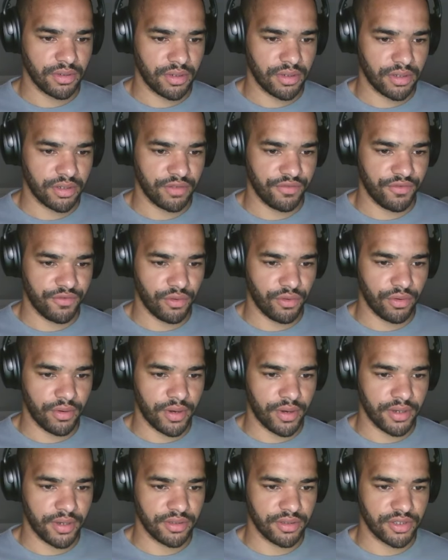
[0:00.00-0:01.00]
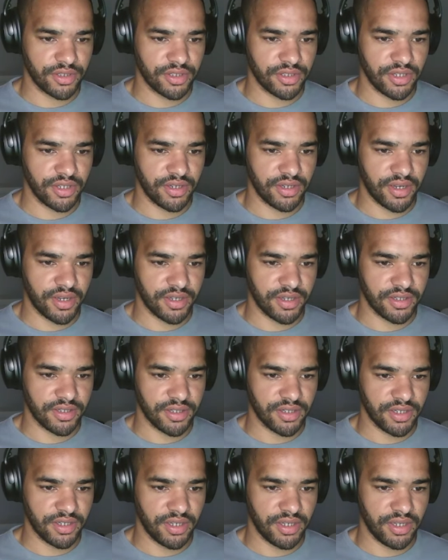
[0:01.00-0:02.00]
Nice 4-iron, just sit
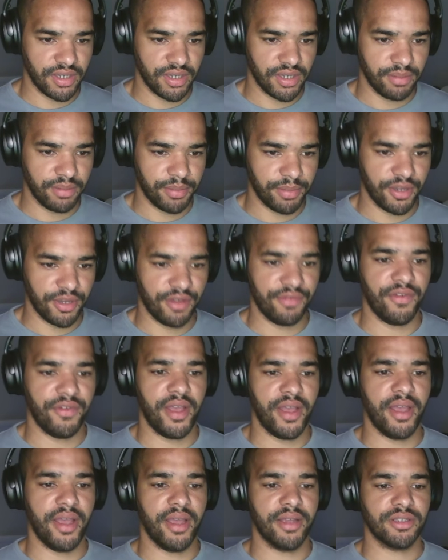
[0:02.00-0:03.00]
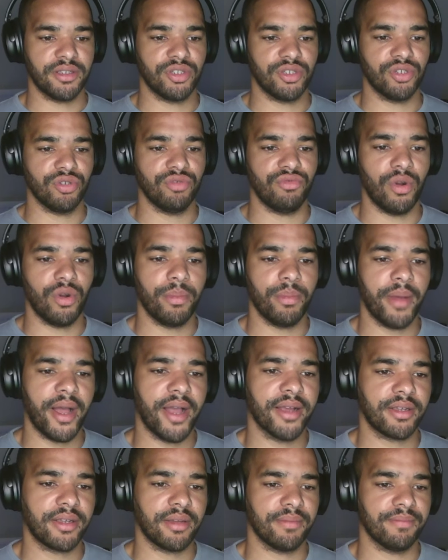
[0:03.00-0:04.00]
nicely. Perfect. Should roll
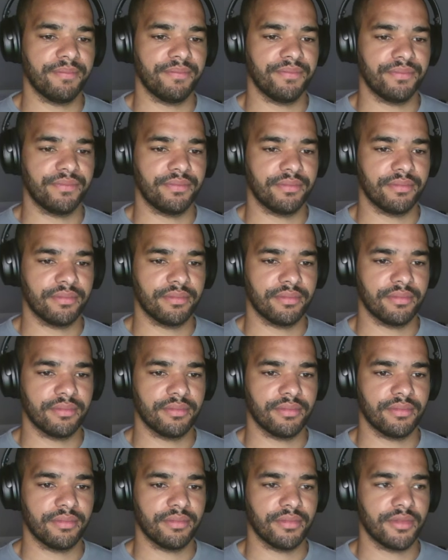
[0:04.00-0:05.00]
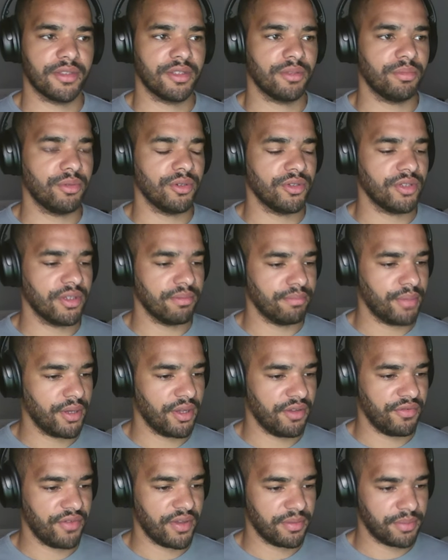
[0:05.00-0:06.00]
back. Put us in
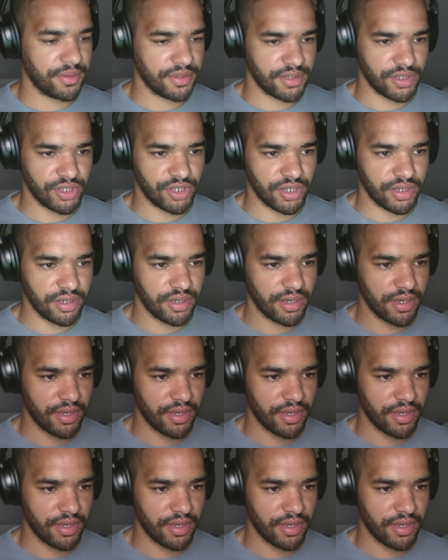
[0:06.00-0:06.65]
perfect position.